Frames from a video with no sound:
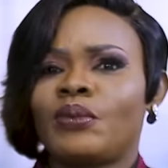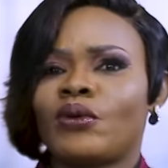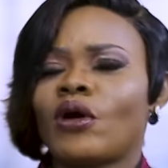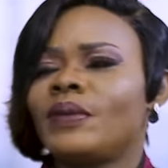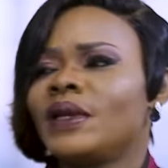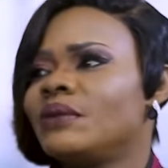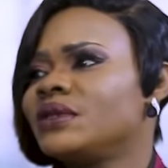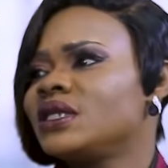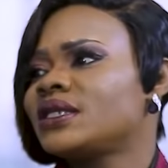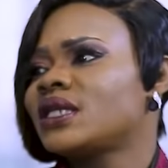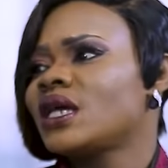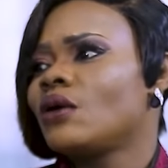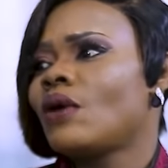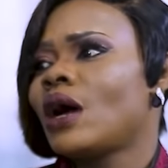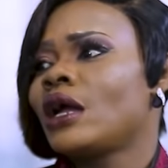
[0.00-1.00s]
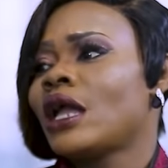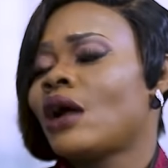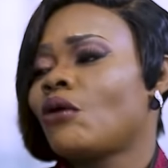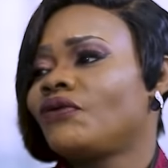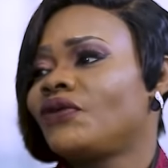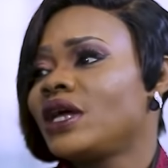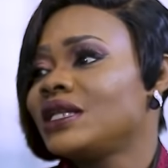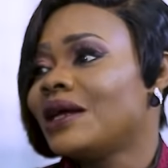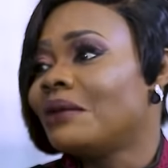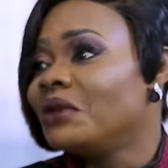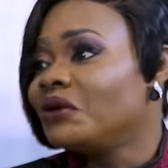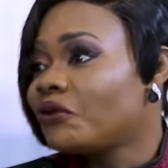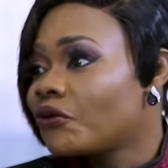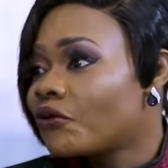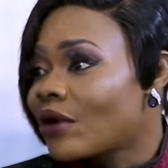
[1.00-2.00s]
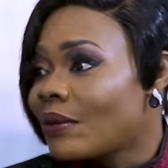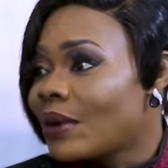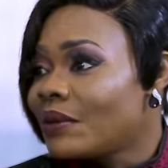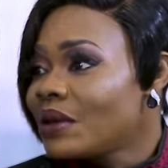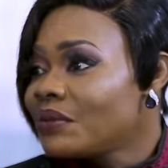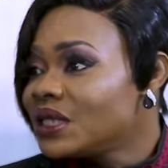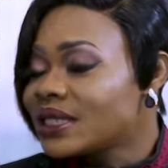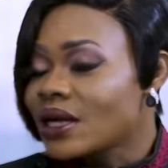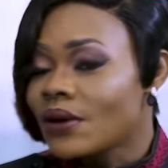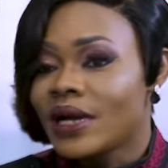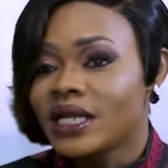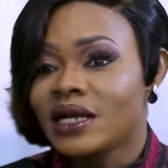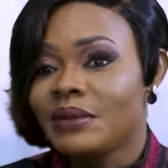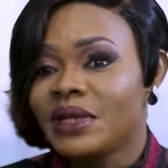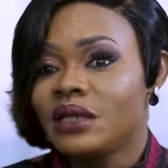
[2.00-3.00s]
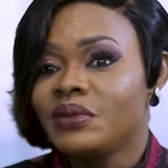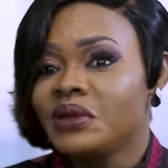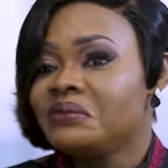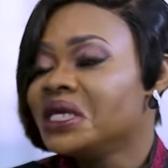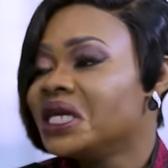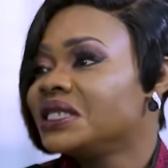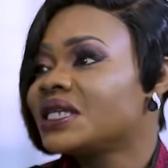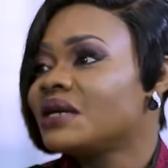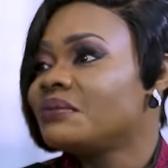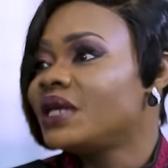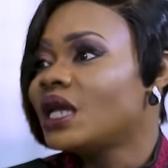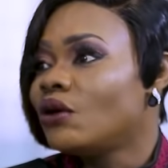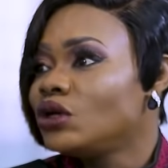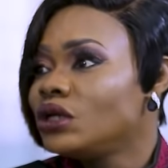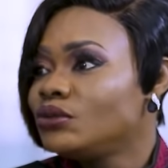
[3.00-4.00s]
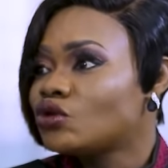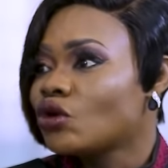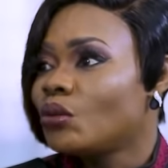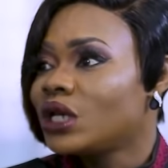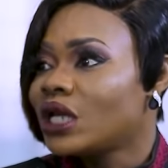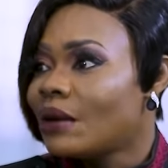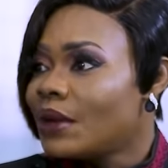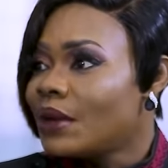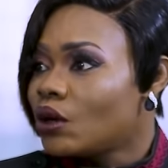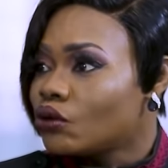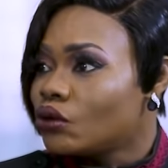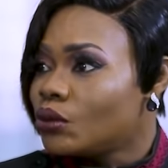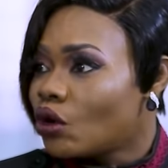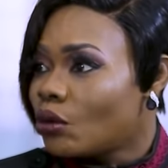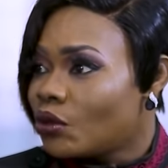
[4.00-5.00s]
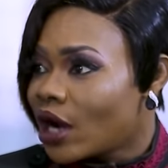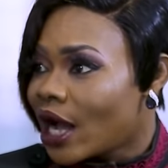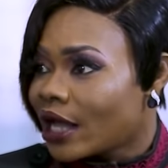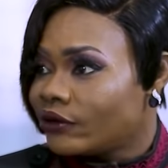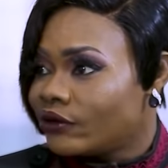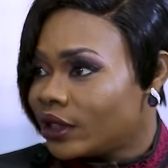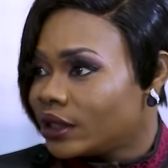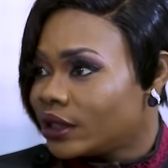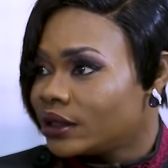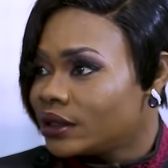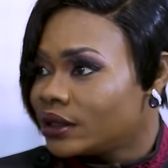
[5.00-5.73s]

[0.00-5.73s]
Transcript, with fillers: problem, they say, Yakofena me for Fraba, maybe so when many baby and say, be a winning somebody a becrum or more arguing.